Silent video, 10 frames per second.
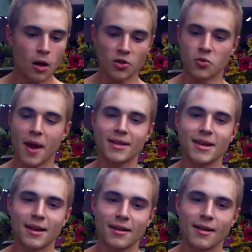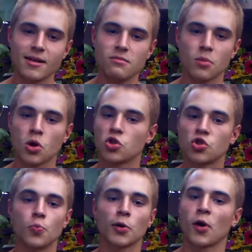Also, meditating at night,
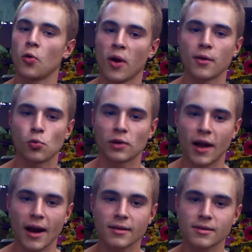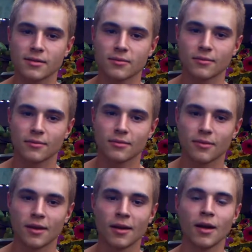super great way to relax.
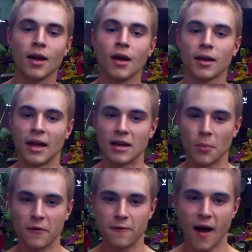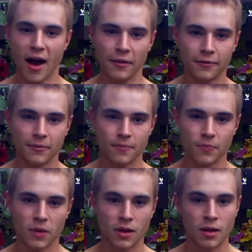Okay, number 5
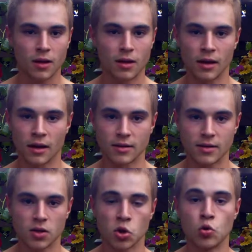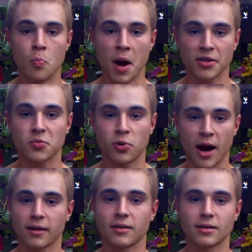is you must
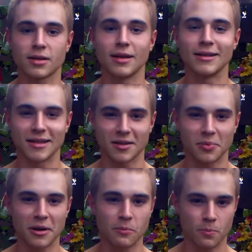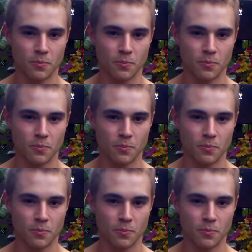practice discipline.